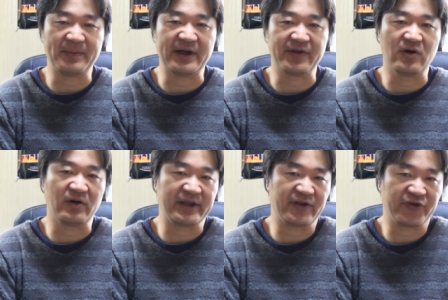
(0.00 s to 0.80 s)
about the
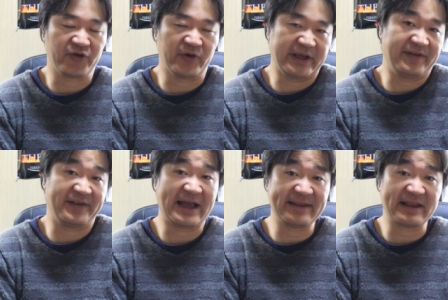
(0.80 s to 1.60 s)
Gorin show is
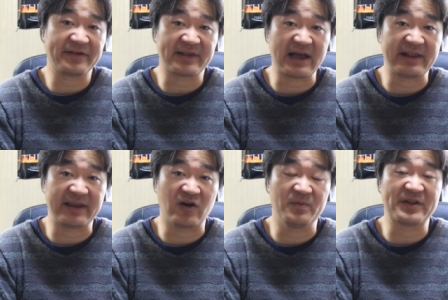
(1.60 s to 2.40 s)
the
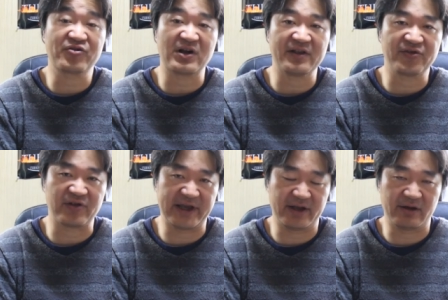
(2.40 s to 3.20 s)
understanding of the
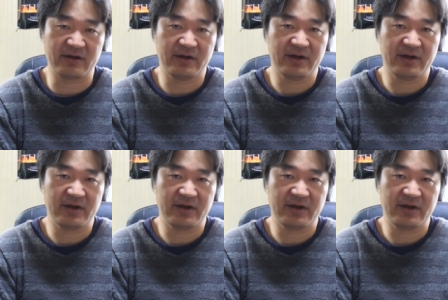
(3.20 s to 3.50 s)
translator